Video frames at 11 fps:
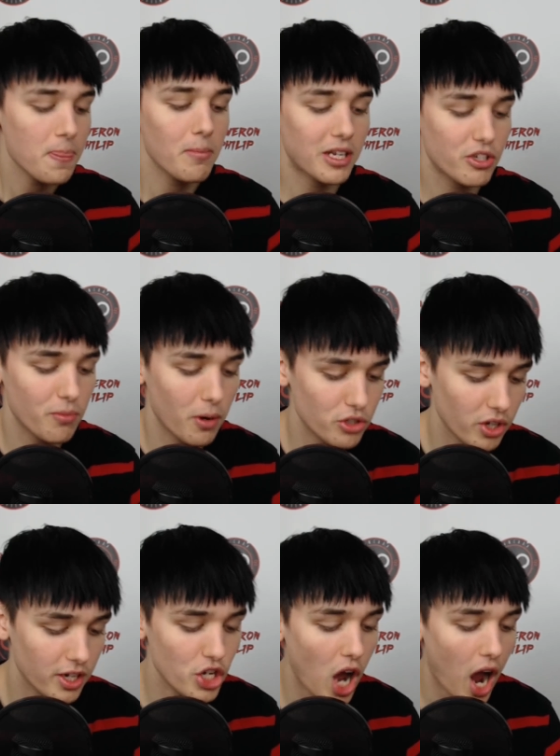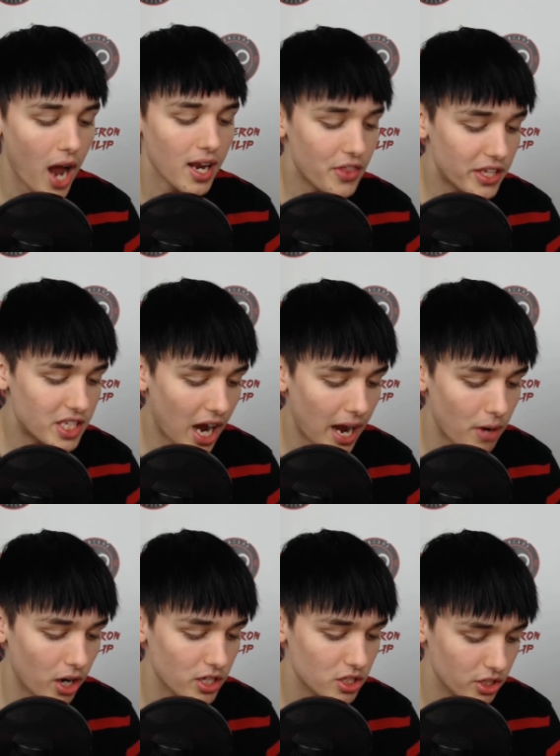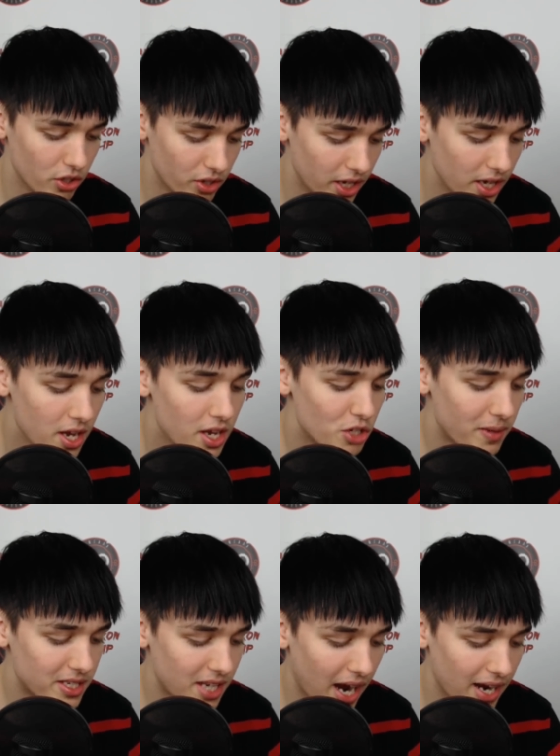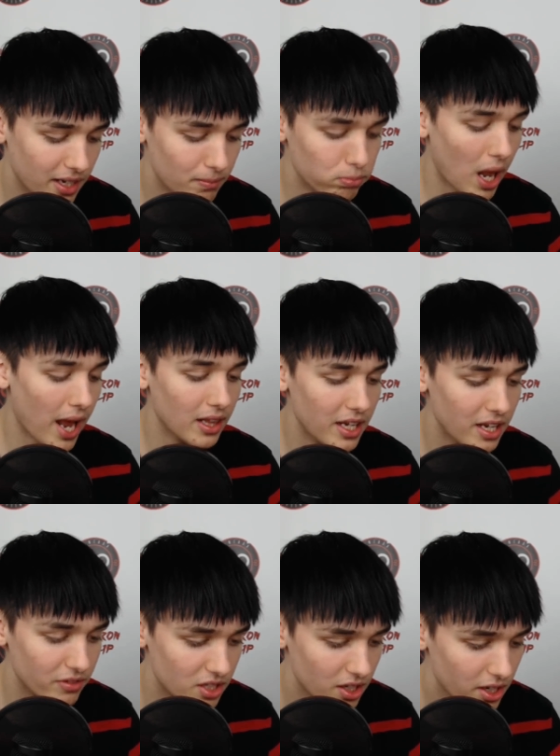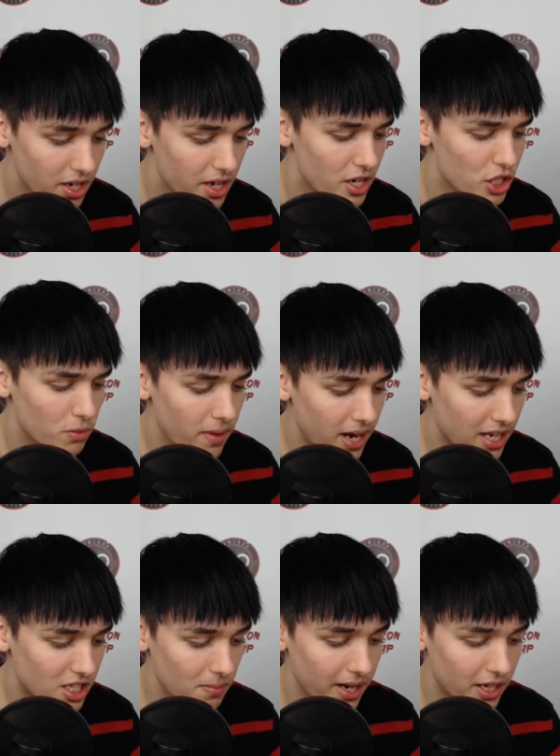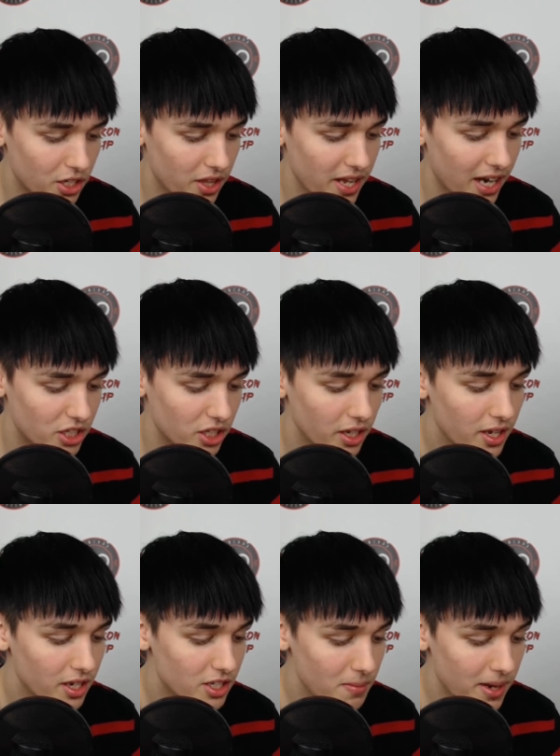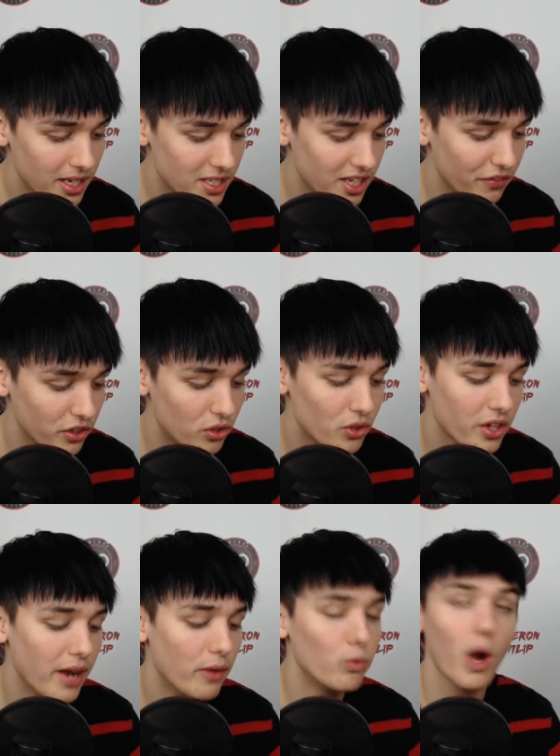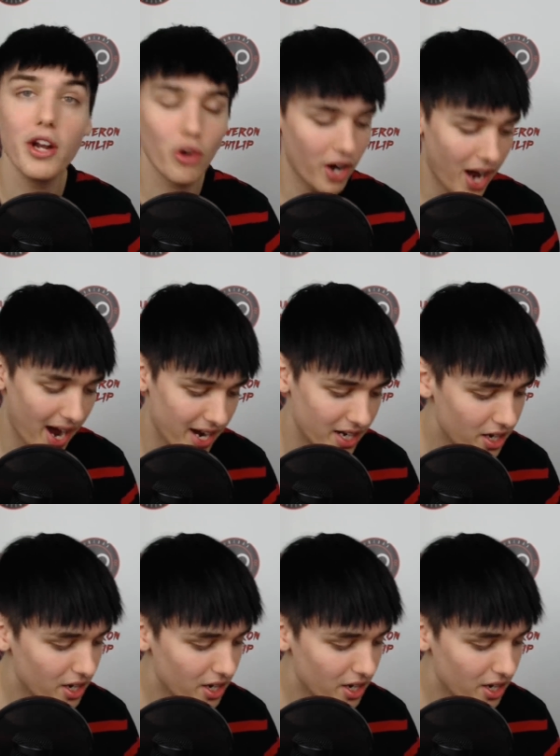Message from Hosuk. Not the time, honestly, Yoongi. Jimin is hiding. Blet leaves. Jimin has to make it to the exit to make it safely through the night. Run or hide.